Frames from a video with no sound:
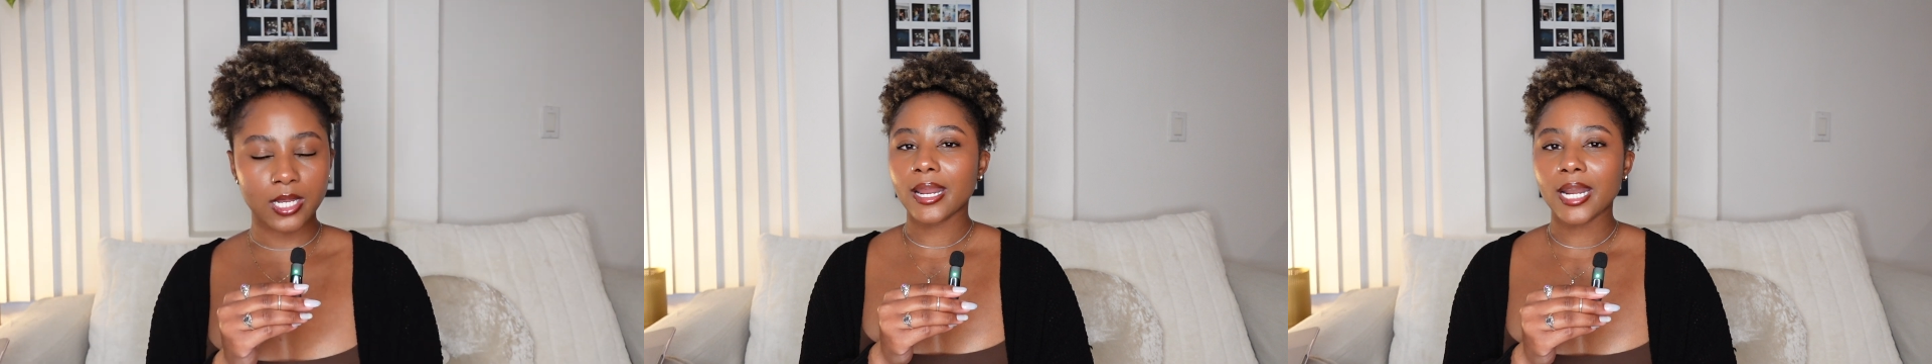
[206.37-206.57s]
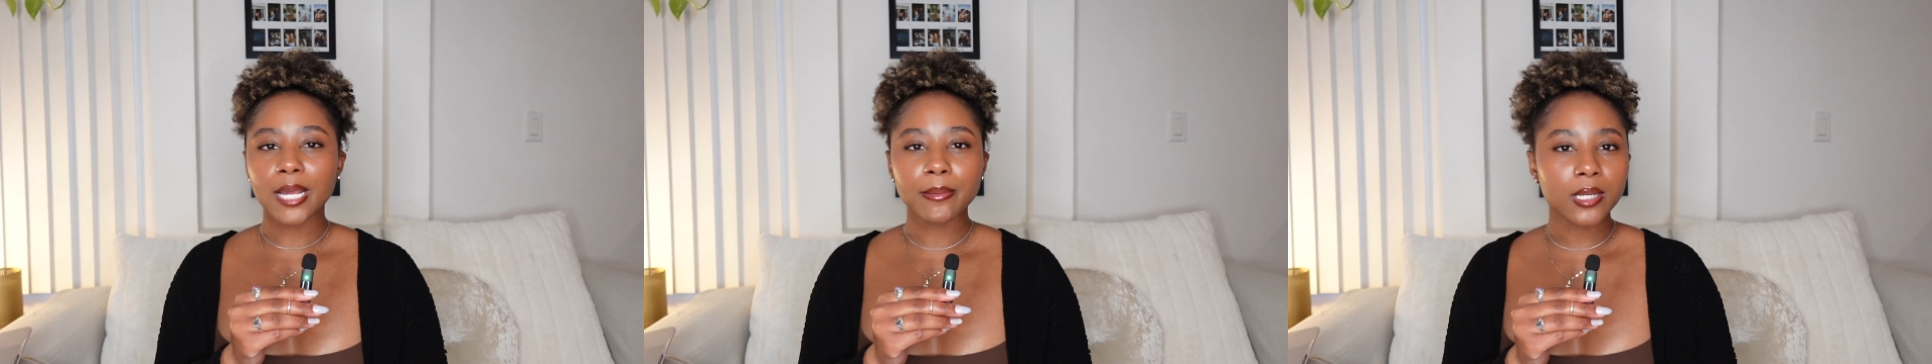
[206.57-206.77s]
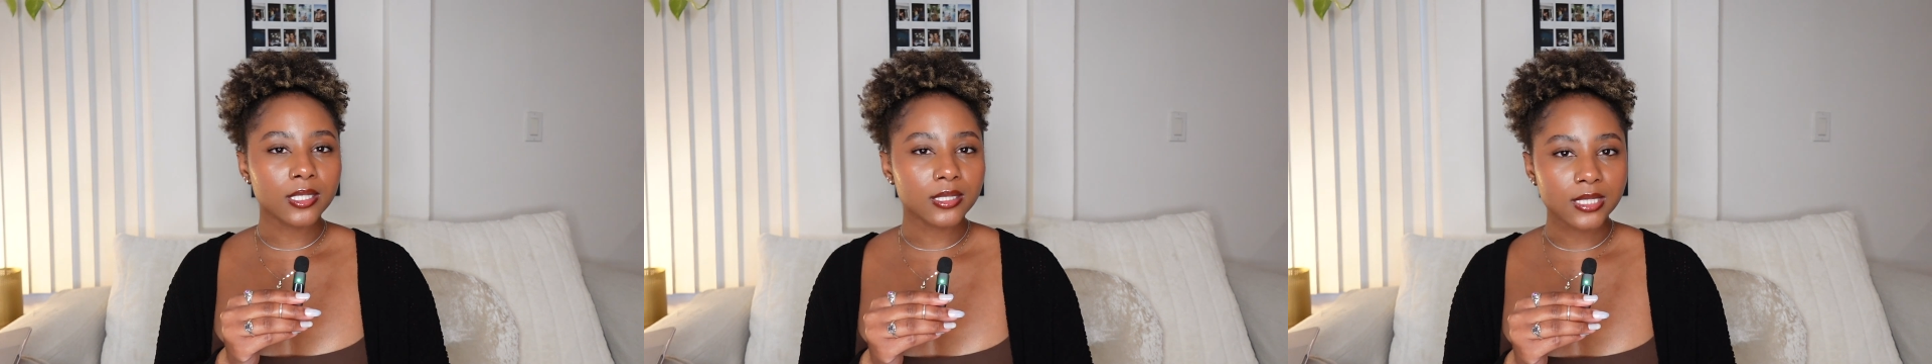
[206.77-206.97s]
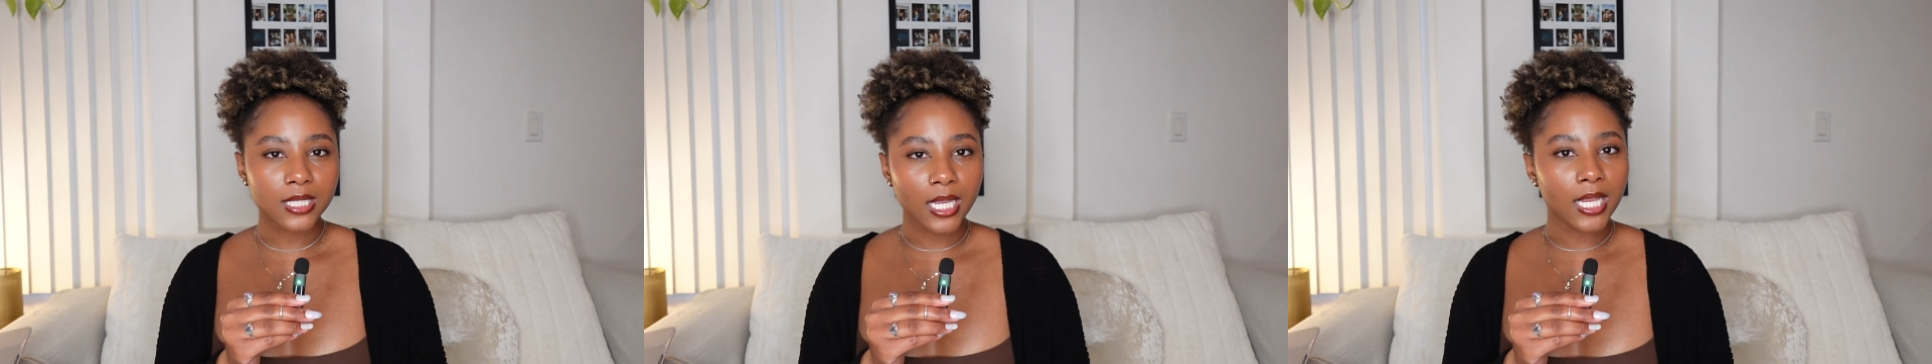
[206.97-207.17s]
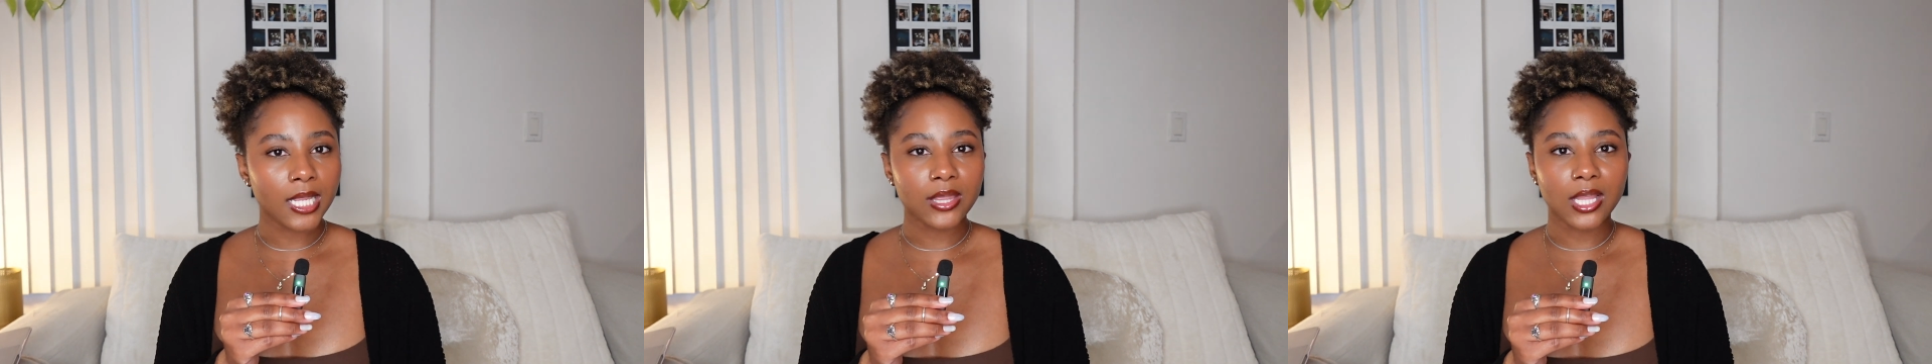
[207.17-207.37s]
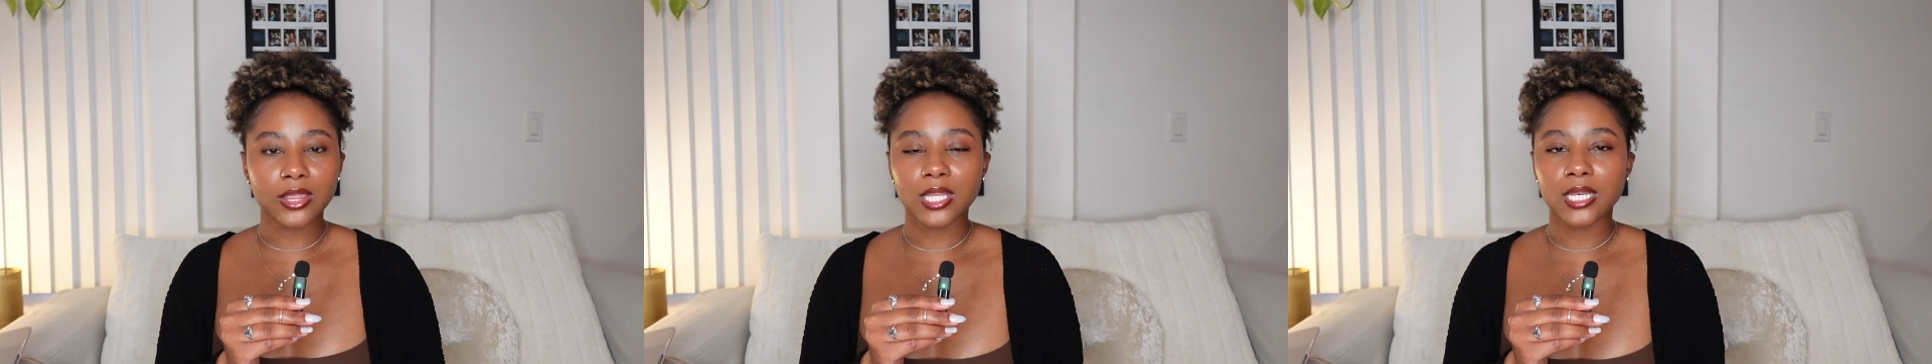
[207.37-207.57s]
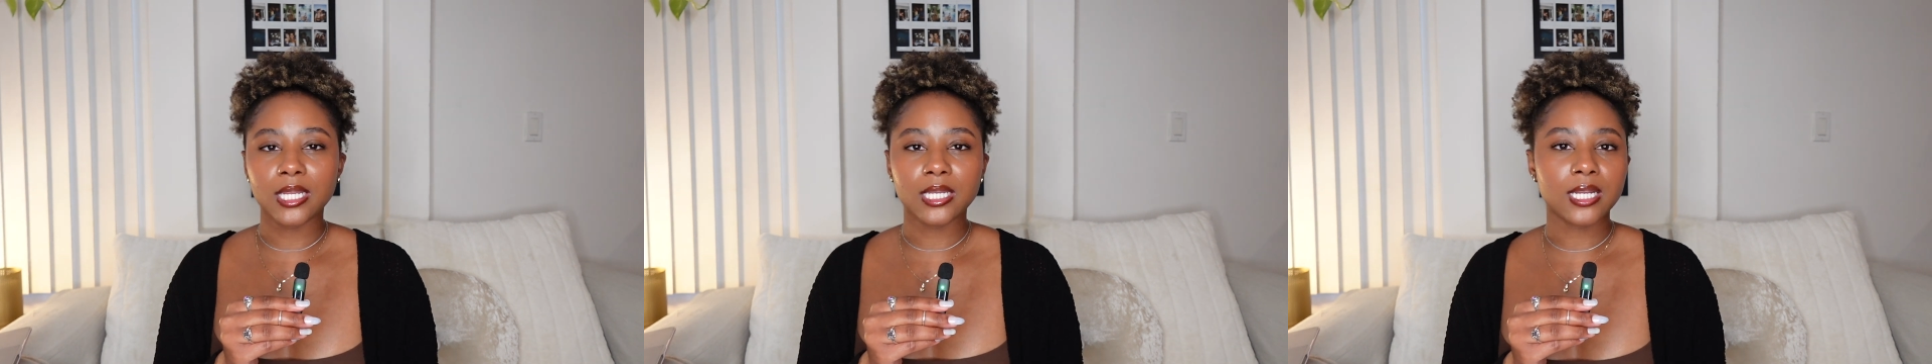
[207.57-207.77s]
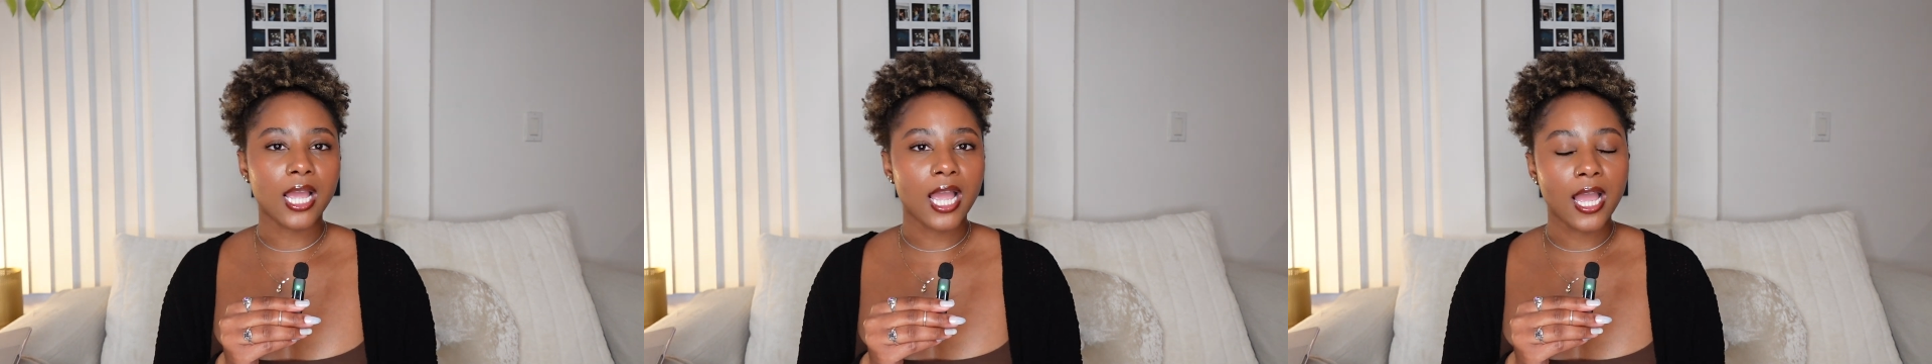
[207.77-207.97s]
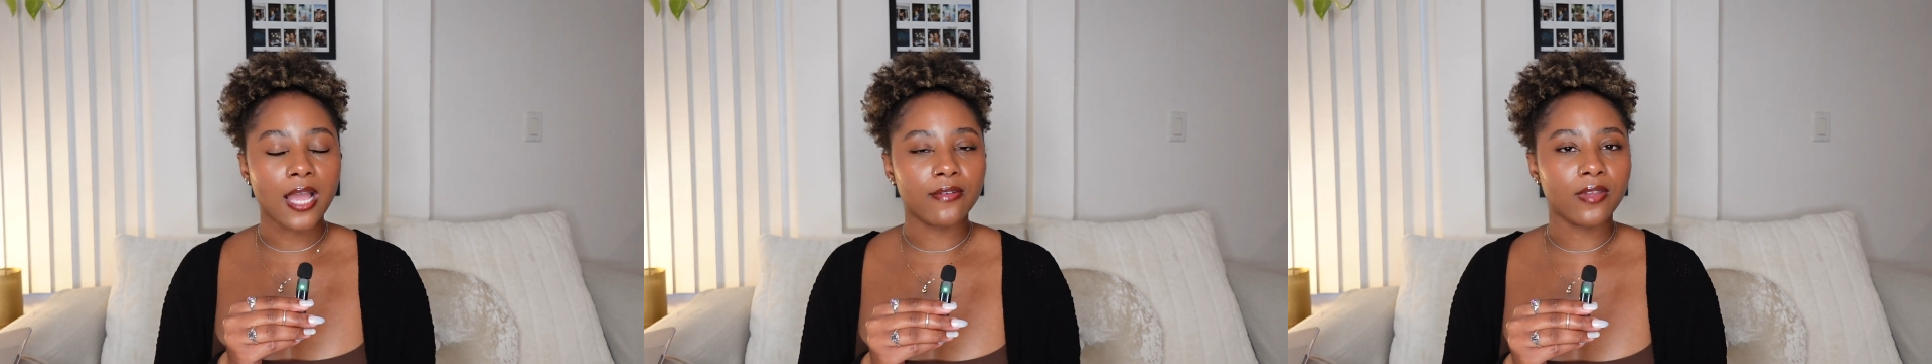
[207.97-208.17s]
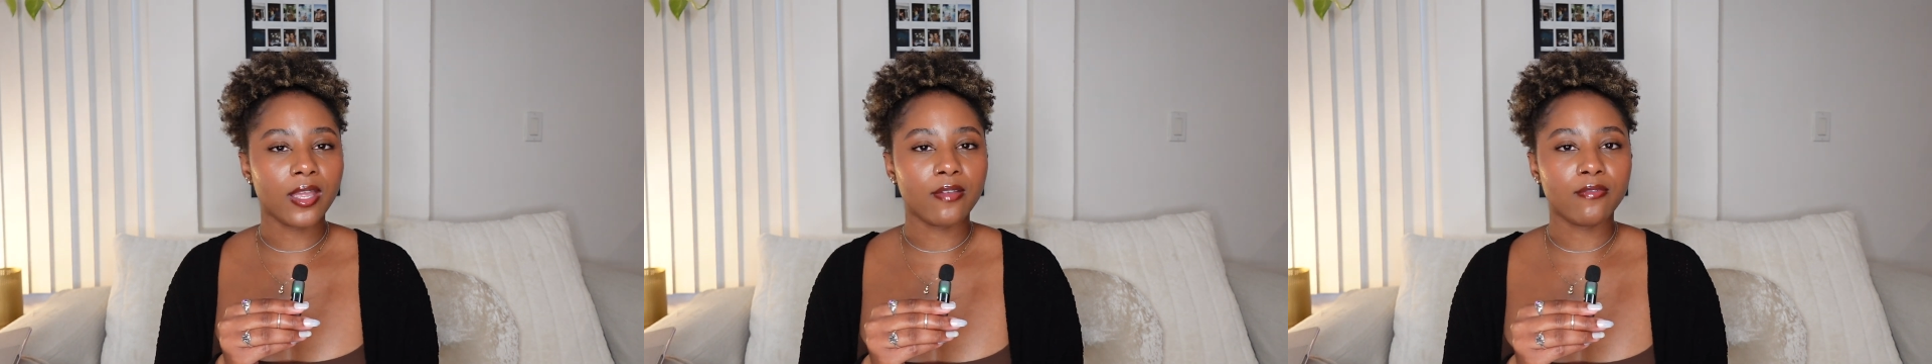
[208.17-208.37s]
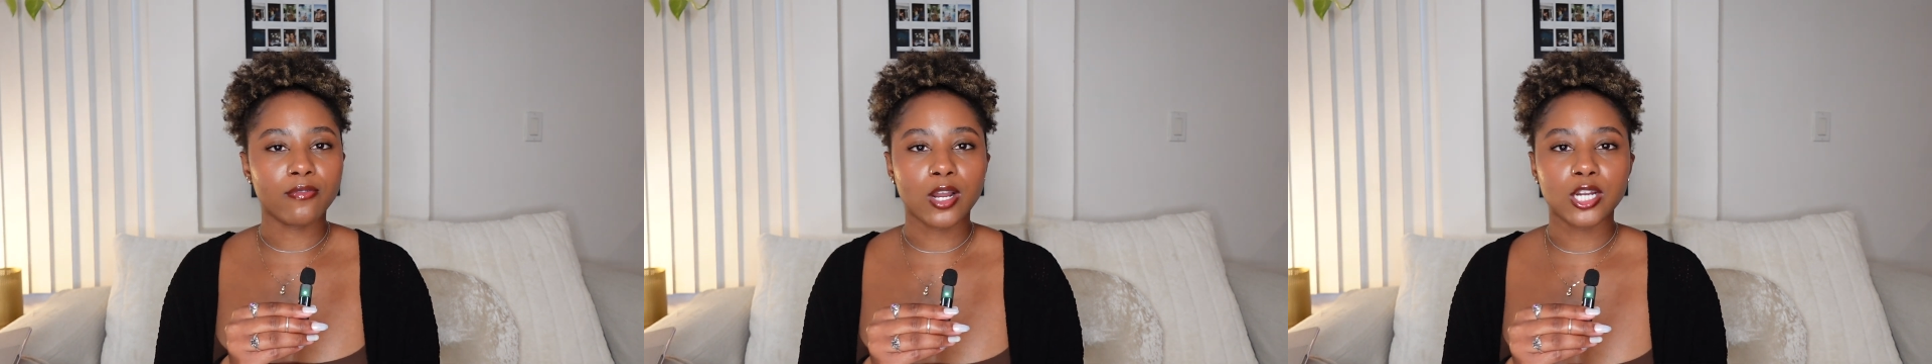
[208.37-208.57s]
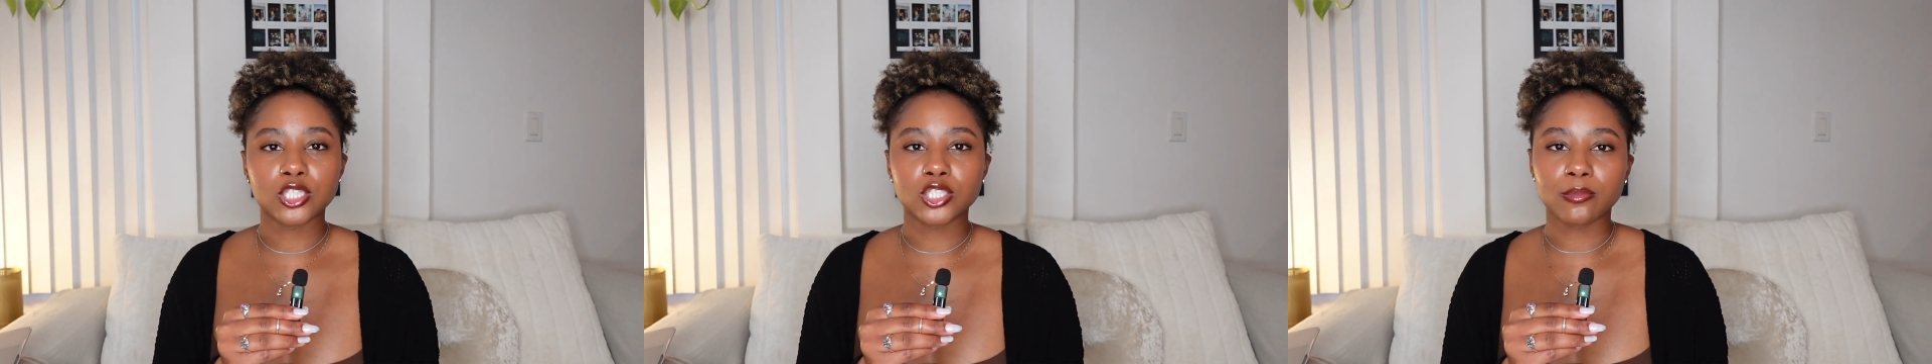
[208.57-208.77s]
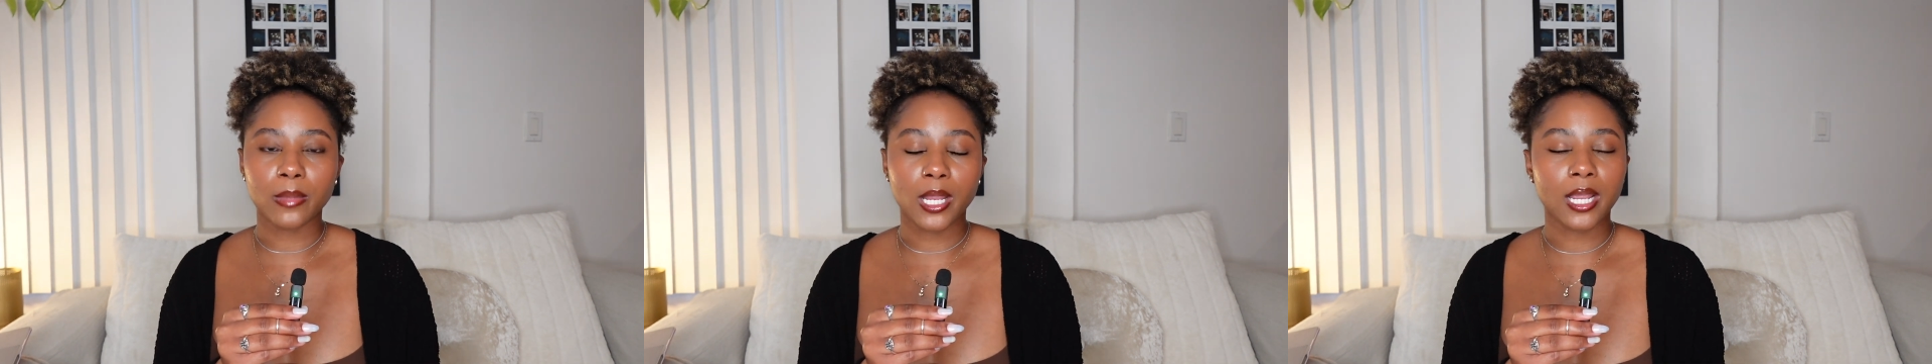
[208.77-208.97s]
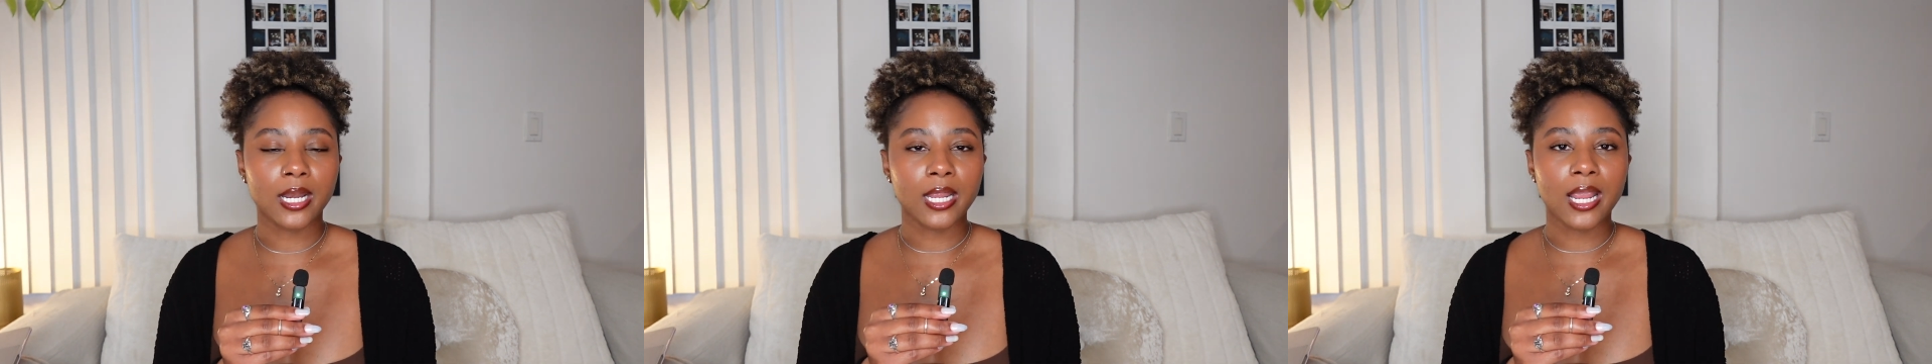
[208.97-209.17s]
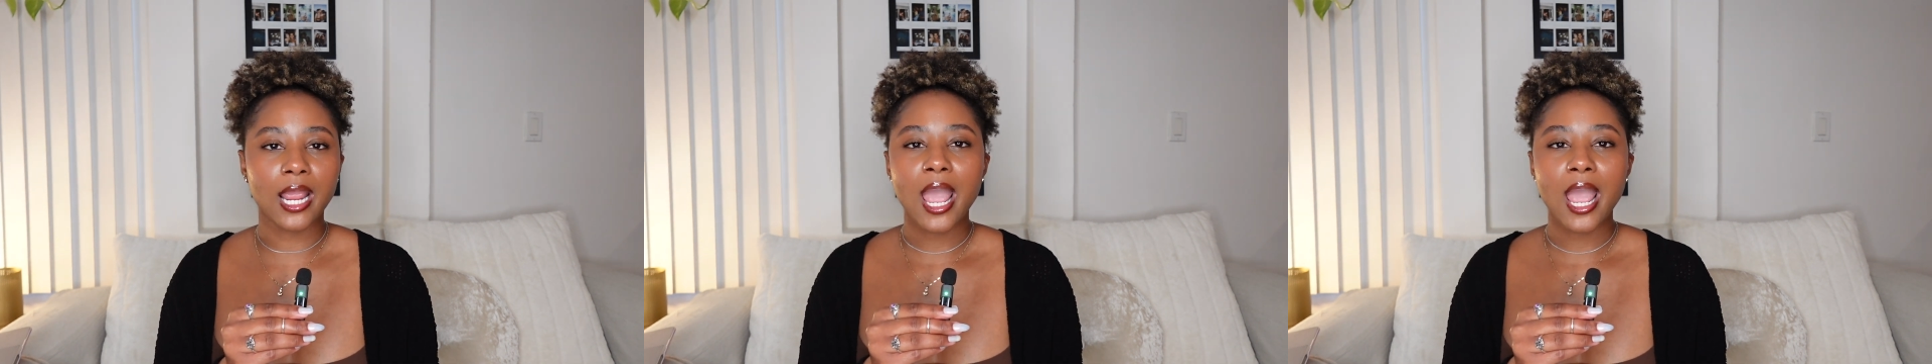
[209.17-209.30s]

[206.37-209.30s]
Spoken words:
and I'm not saying that they need to have a fresh mani